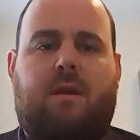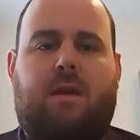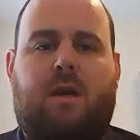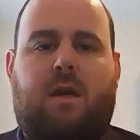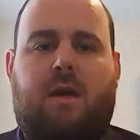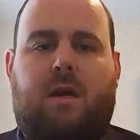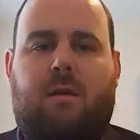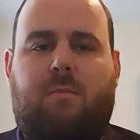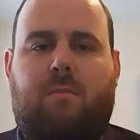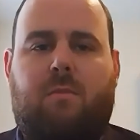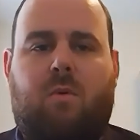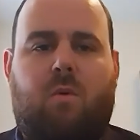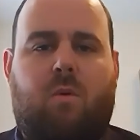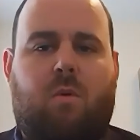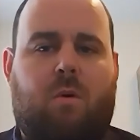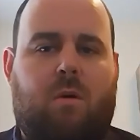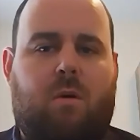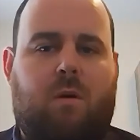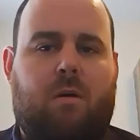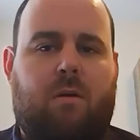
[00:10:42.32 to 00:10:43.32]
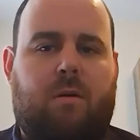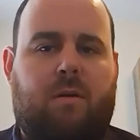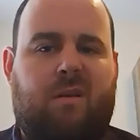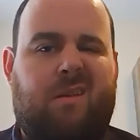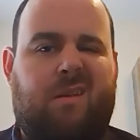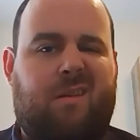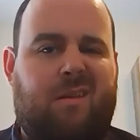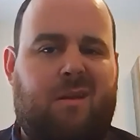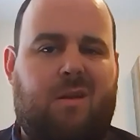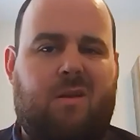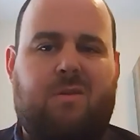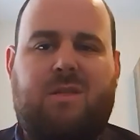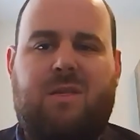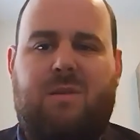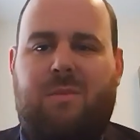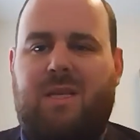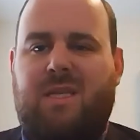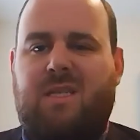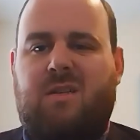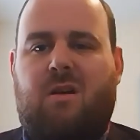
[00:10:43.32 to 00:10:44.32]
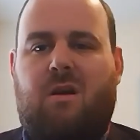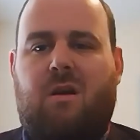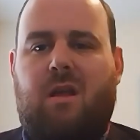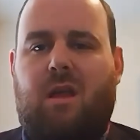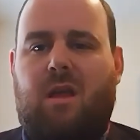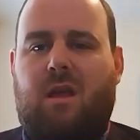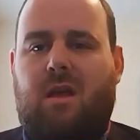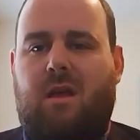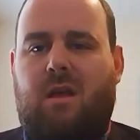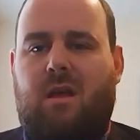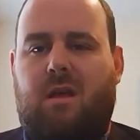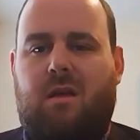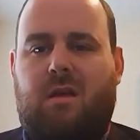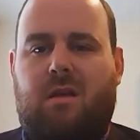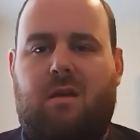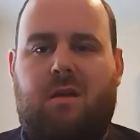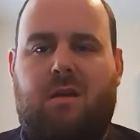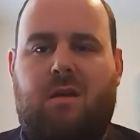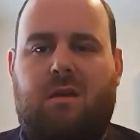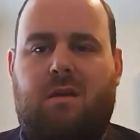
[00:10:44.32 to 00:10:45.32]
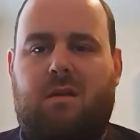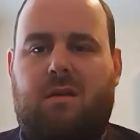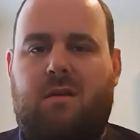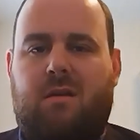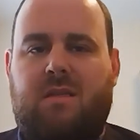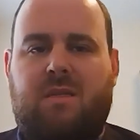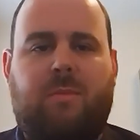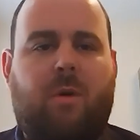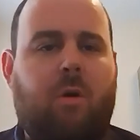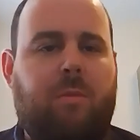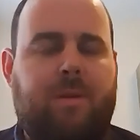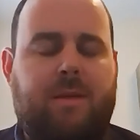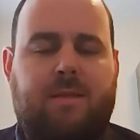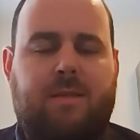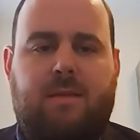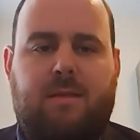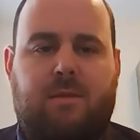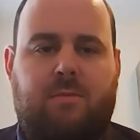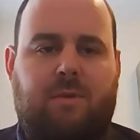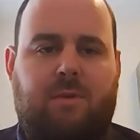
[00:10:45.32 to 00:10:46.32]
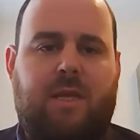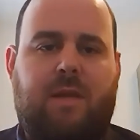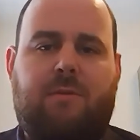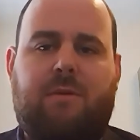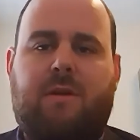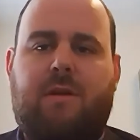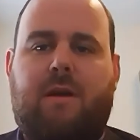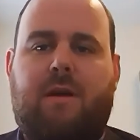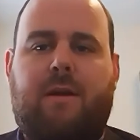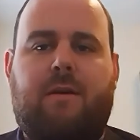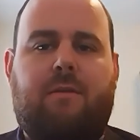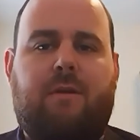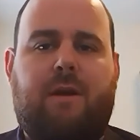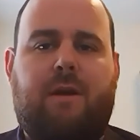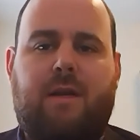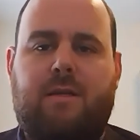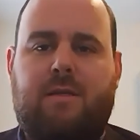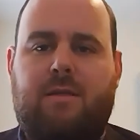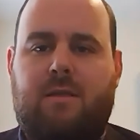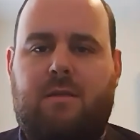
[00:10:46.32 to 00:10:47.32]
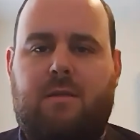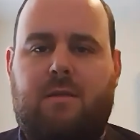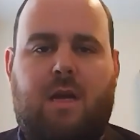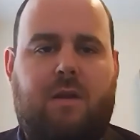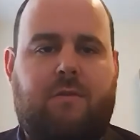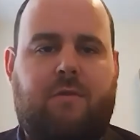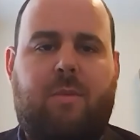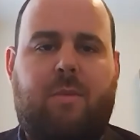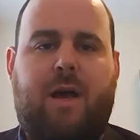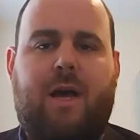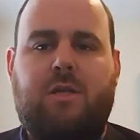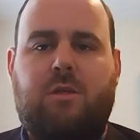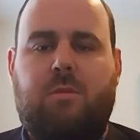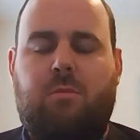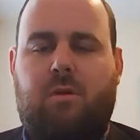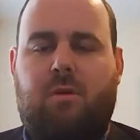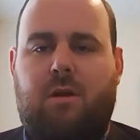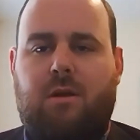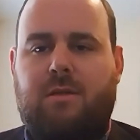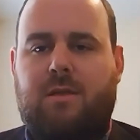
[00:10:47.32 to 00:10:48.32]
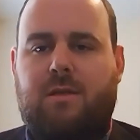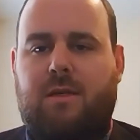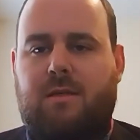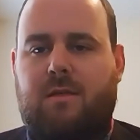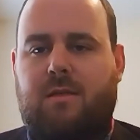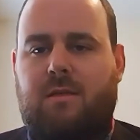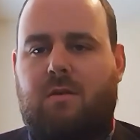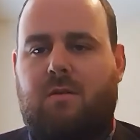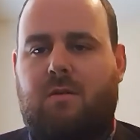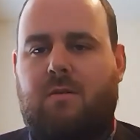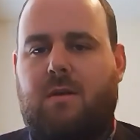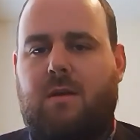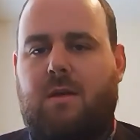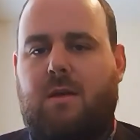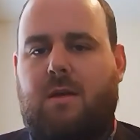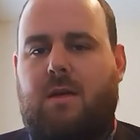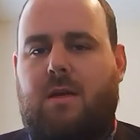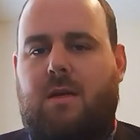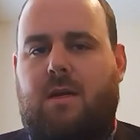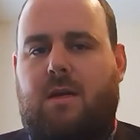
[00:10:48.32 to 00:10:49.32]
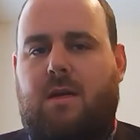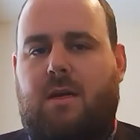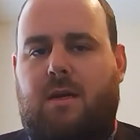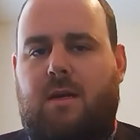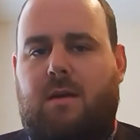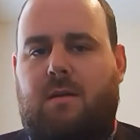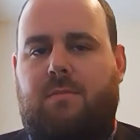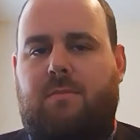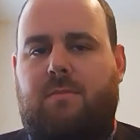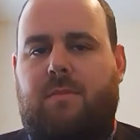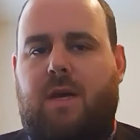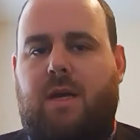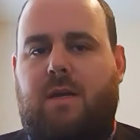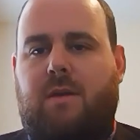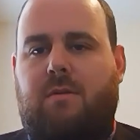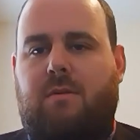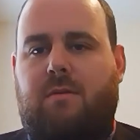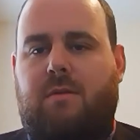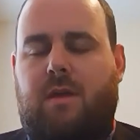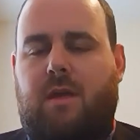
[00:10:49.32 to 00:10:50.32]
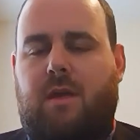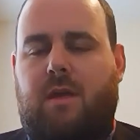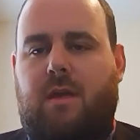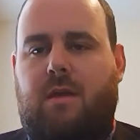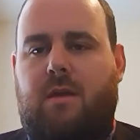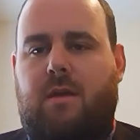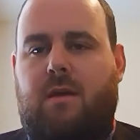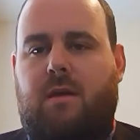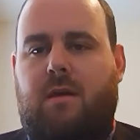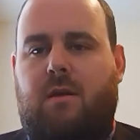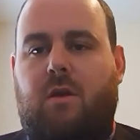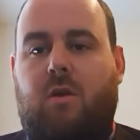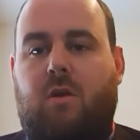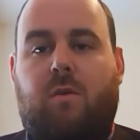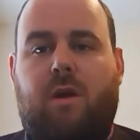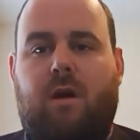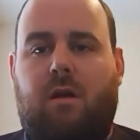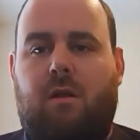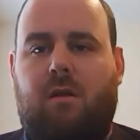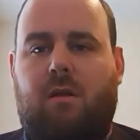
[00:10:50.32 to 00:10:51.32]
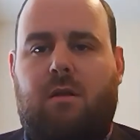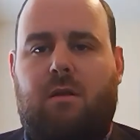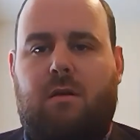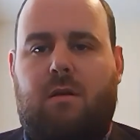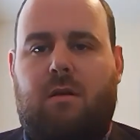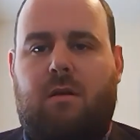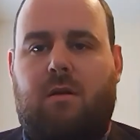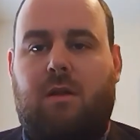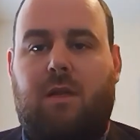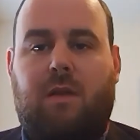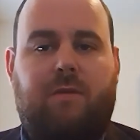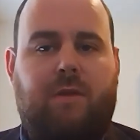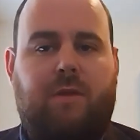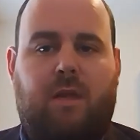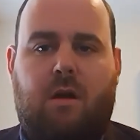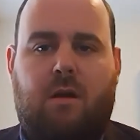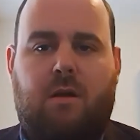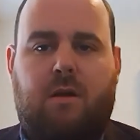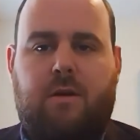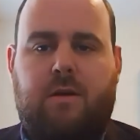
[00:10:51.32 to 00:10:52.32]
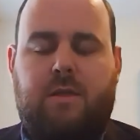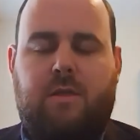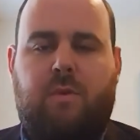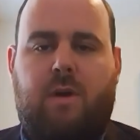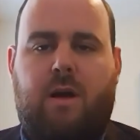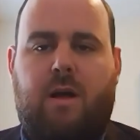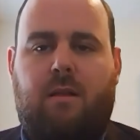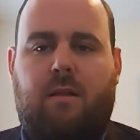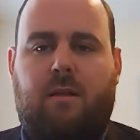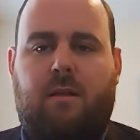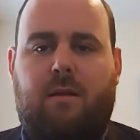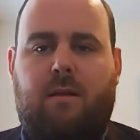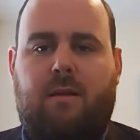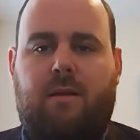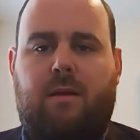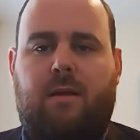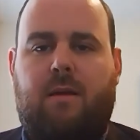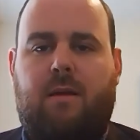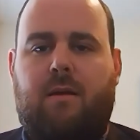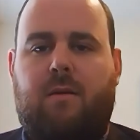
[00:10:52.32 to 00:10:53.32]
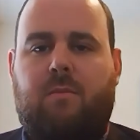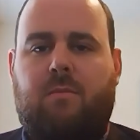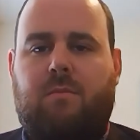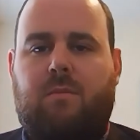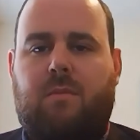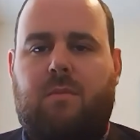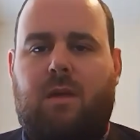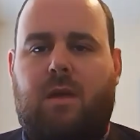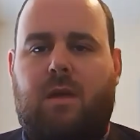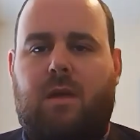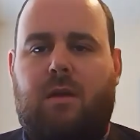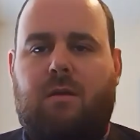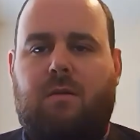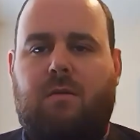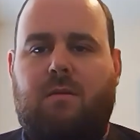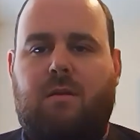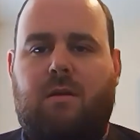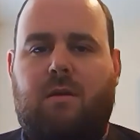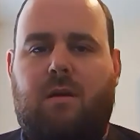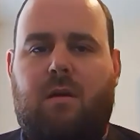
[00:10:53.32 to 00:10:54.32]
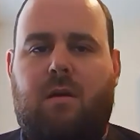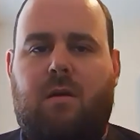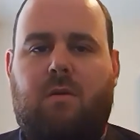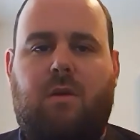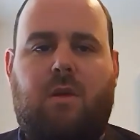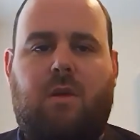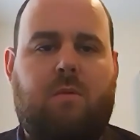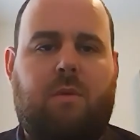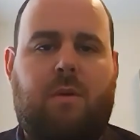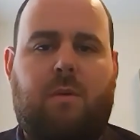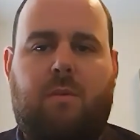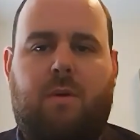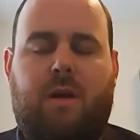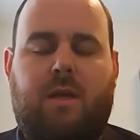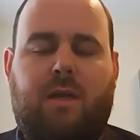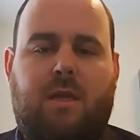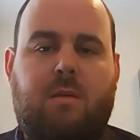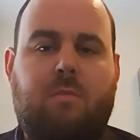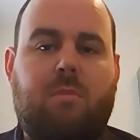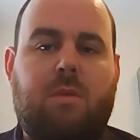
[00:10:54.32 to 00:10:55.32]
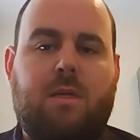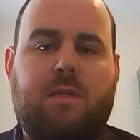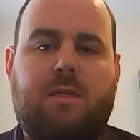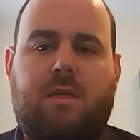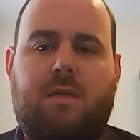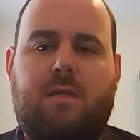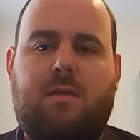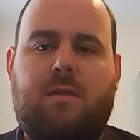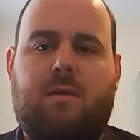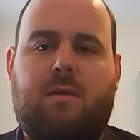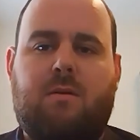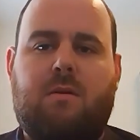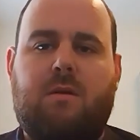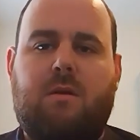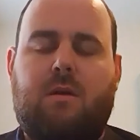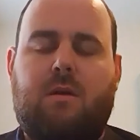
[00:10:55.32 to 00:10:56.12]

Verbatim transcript: um, or you know somebody starting a, a, small business when they retire right is kind of a passion project so um, i do think uh, you know we all are living longer as well um, and uh, you know we want to keep busy so